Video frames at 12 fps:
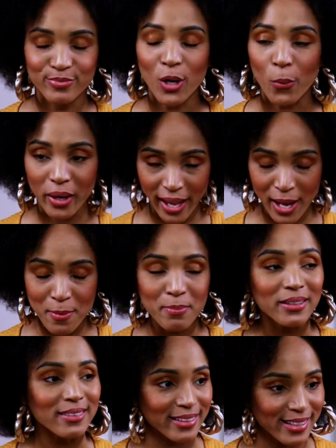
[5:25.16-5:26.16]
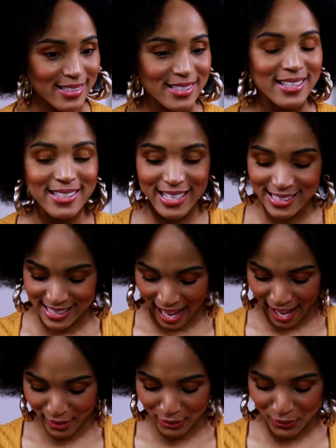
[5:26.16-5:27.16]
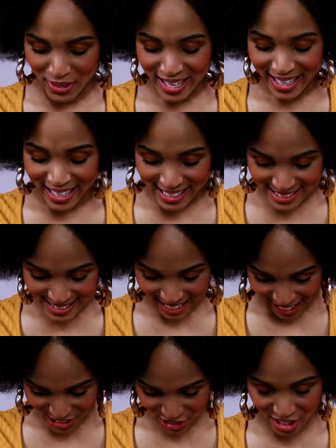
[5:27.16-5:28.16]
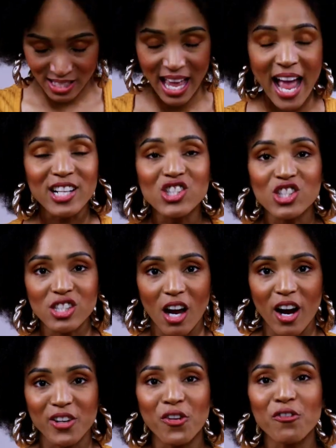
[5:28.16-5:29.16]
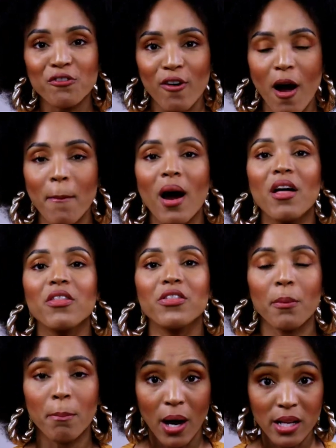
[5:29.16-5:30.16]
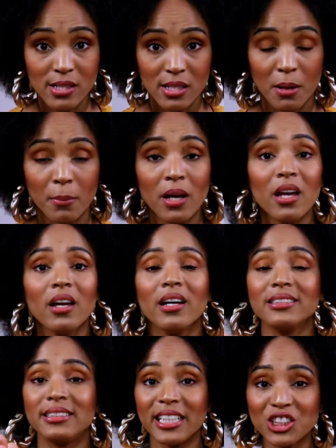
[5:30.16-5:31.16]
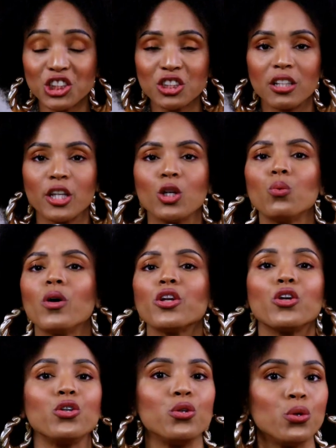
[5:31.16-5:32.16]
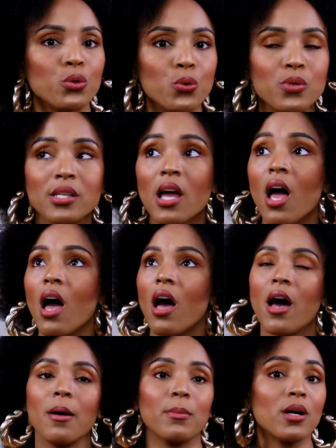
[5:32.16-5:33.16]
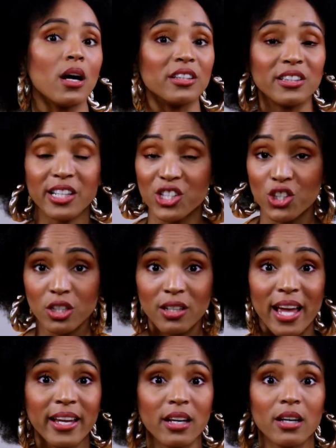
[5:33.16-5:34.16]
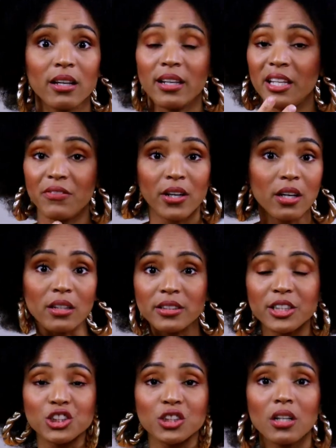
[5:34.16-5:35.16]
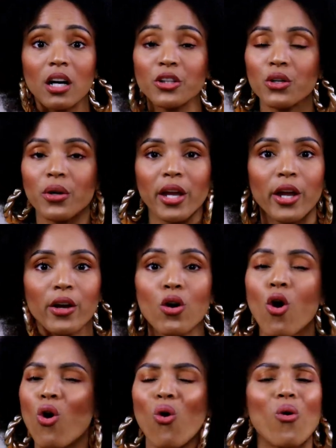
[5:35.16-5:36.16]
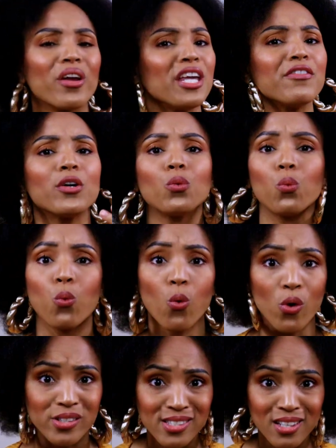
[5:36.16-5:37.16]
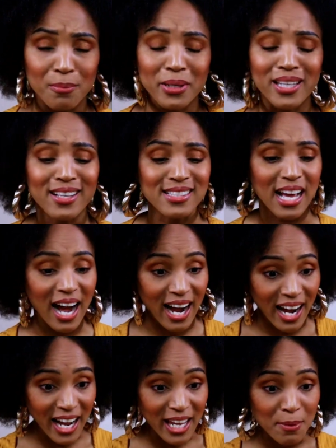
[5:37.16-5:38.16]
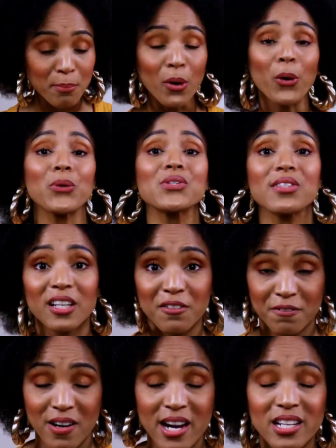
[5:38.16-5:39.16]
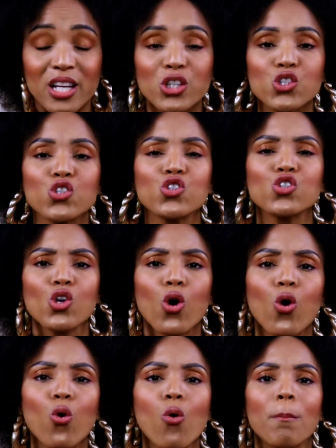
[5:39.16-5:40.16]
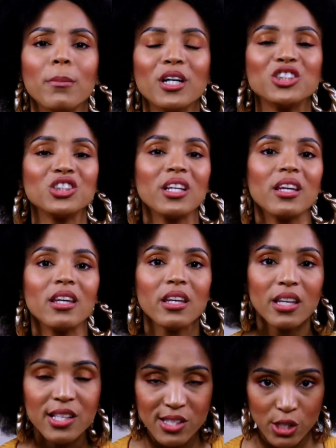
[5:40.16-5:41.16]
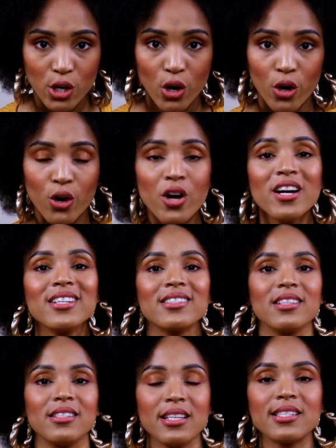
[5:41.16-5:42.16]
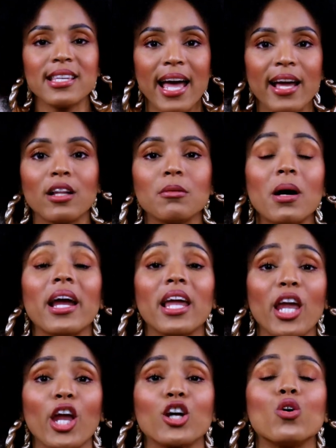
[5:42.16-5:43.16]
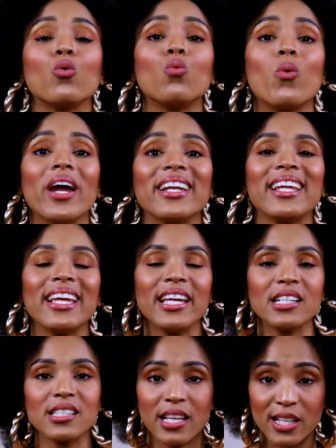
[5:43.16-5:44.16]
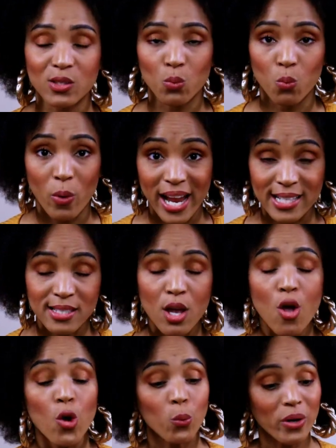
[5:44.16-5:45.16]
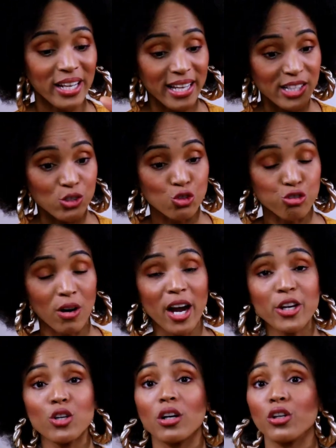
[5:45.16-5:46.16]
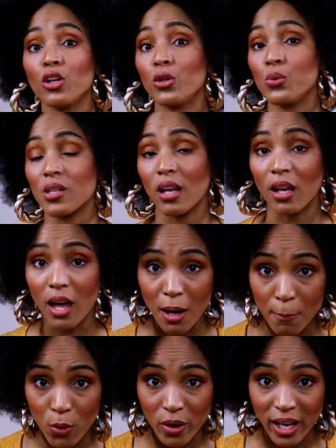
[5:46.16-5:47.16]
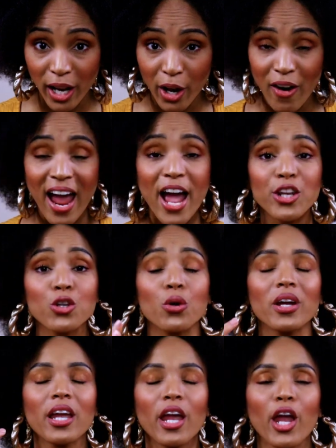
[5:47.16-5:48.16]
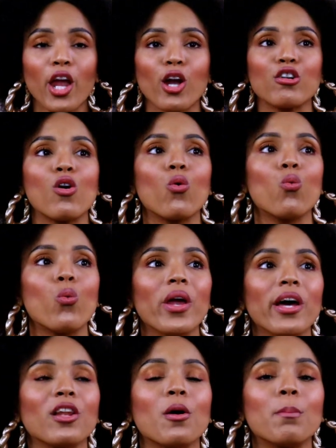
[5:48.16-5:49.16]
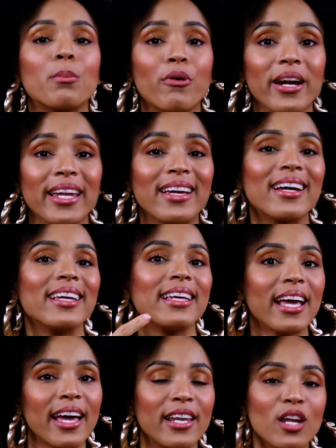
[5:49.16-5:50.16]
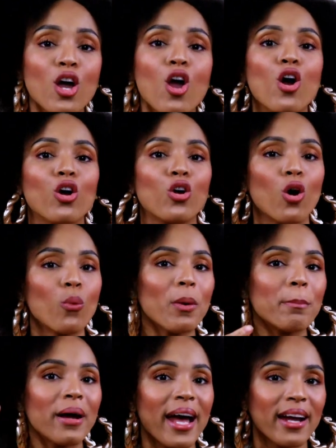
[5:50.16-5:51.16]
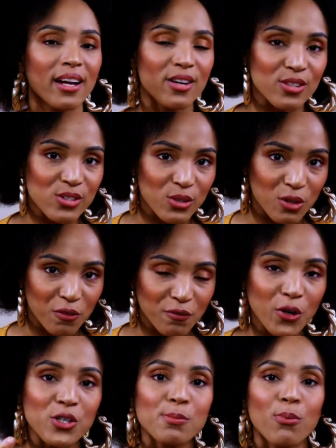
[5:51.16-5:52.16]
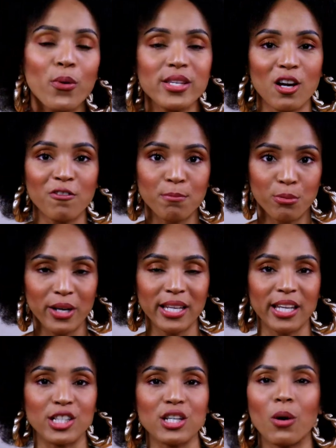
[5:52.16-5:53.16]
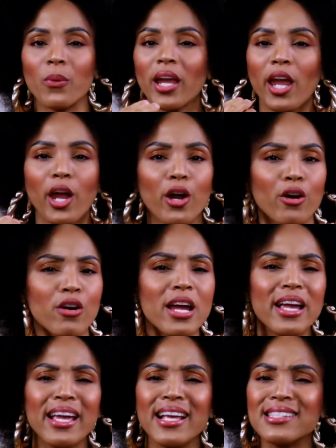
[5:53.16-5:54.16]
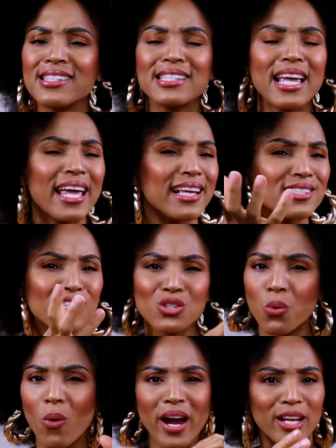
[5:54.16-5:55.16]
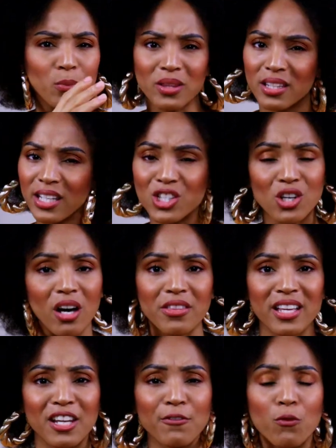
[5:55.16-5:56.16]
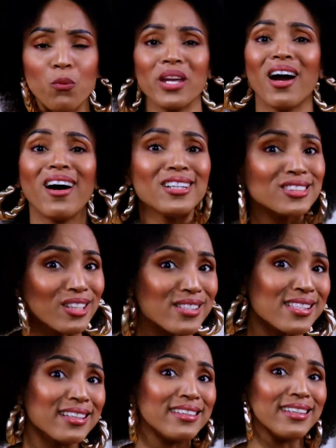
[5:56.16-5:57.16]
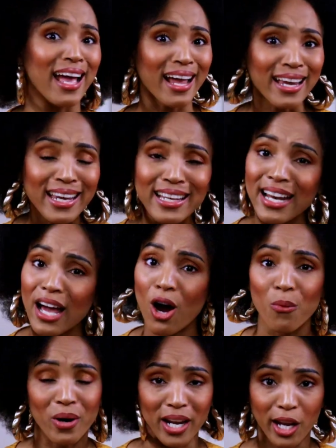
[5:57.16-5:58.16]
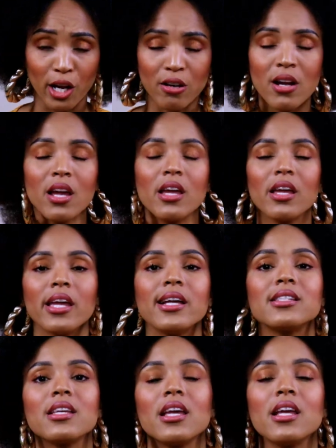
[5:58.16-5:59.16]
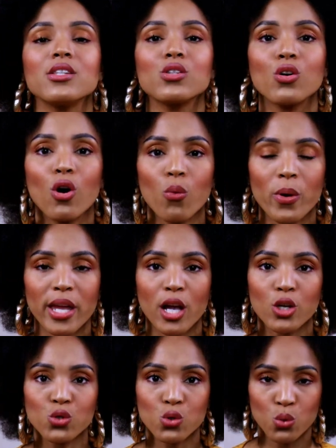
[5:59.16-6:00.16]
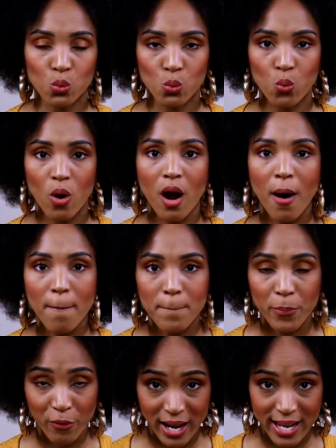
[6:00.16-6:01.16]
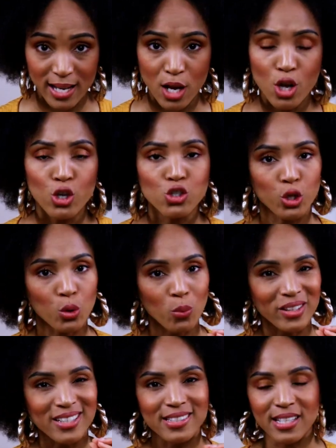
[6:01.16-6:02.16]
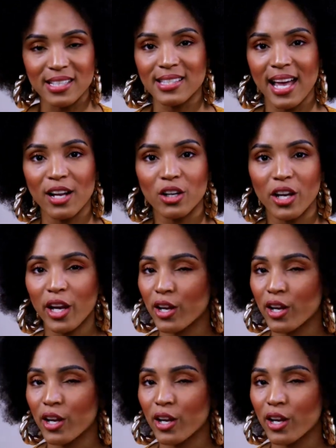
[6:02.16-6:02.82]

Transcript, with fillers: Okay, please detangle in sections and start from the bottom. Additionally, you want to use um, conditioner, like a leave-in conditioner on your hair, or even water, because I personally find it so much easier to detangle my hair when it is wet. When it is dry, you're going to lose a lot more hair and your hair will break. Again, going back to the first point of breakage, our hair is intertwined with each other, and if we are just yanking at our hair, it is going to break. So you want to detangle your